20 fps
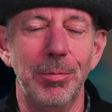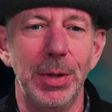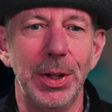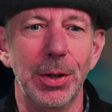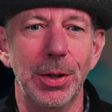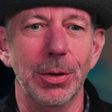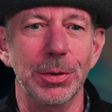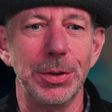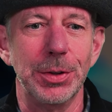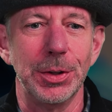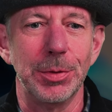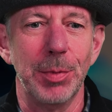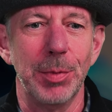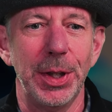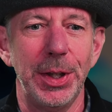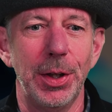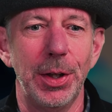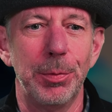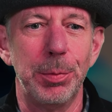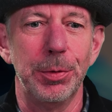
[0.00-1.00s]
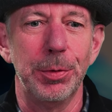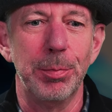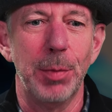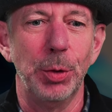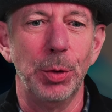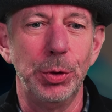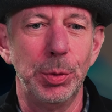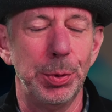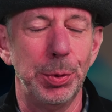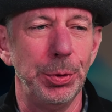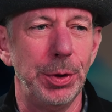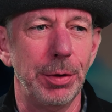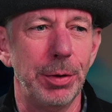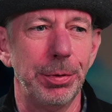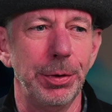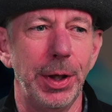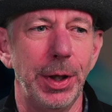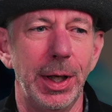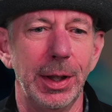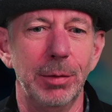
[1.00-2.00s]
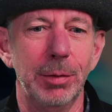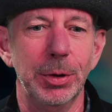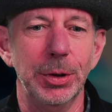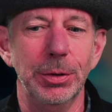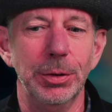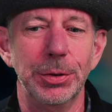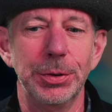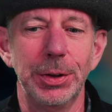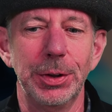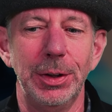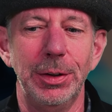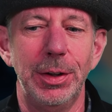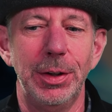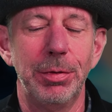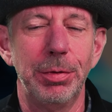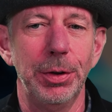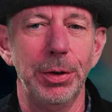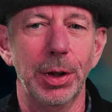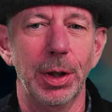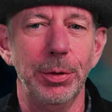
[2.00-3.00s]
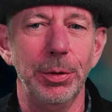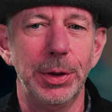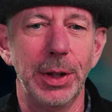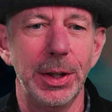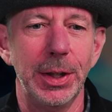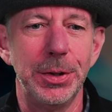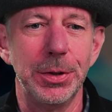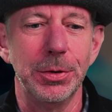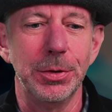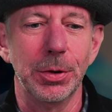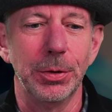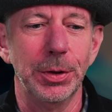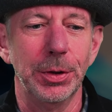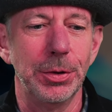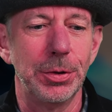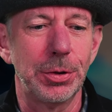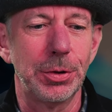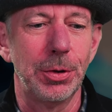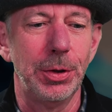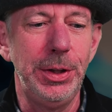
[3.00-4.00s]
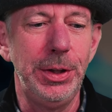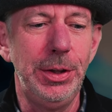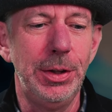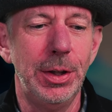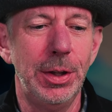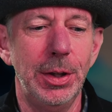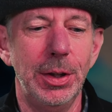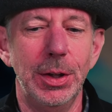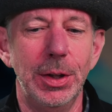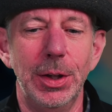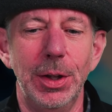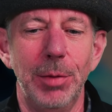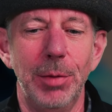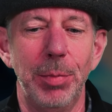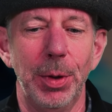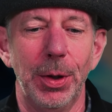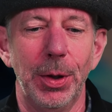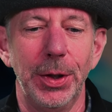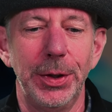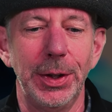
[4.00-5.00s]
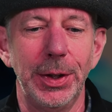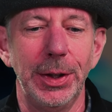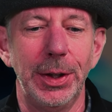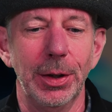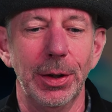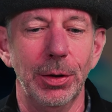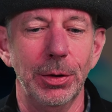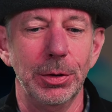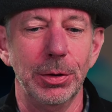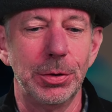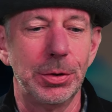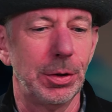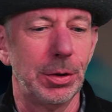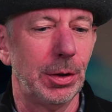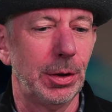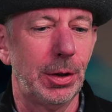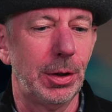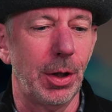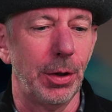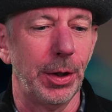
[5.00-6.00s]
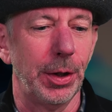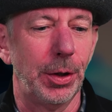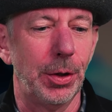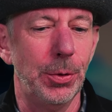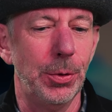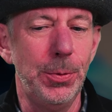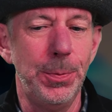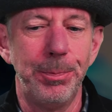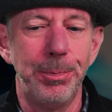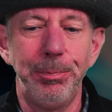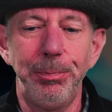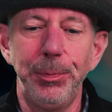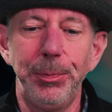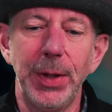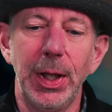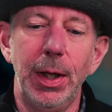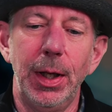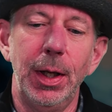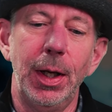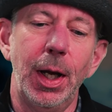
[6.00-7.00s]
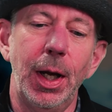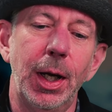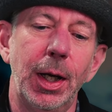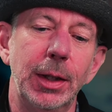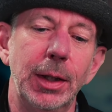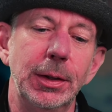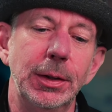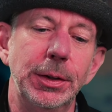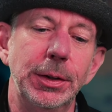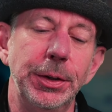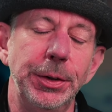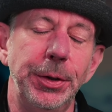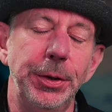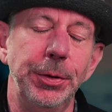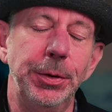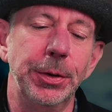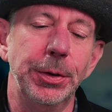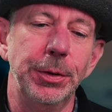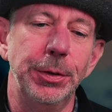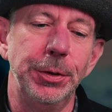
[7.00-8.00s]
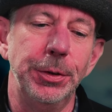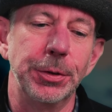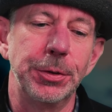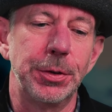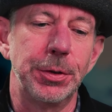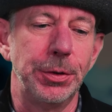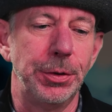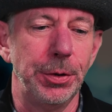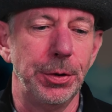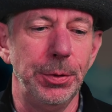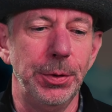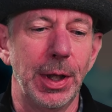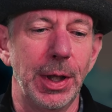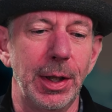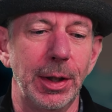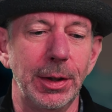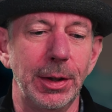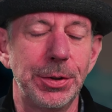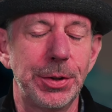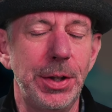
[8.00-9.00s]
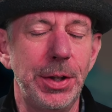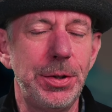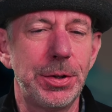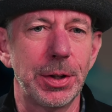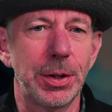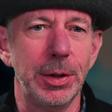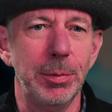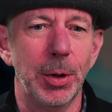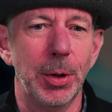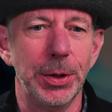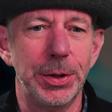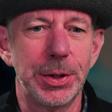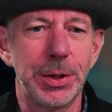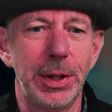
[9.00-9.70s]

because it's made up of multiple different elements in different locations on the screen, but I think it looks kind of cool. And you can just do that essentially by